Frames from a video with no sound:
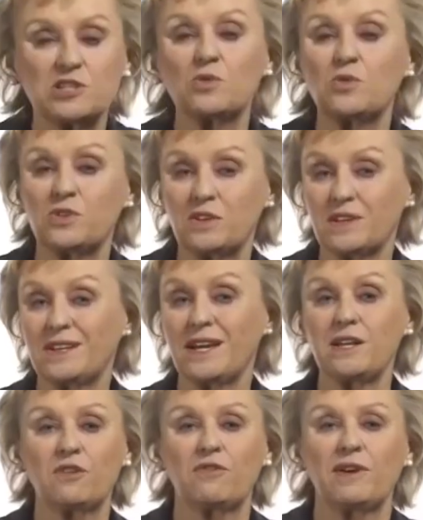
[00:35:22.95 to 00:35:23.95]
We saw that the
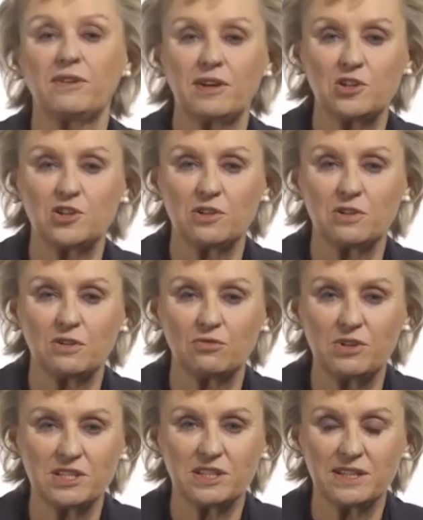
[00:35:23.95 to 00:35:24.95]
Gates
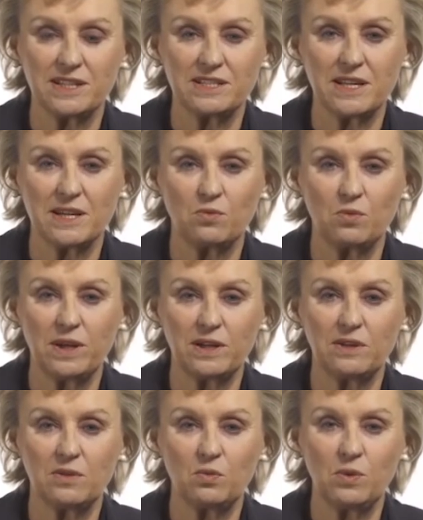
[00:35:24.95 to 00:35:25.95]
Foundation recently said
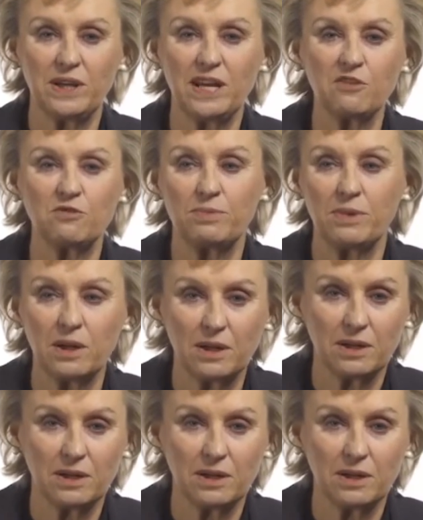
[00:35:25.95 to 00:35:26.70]
where we gave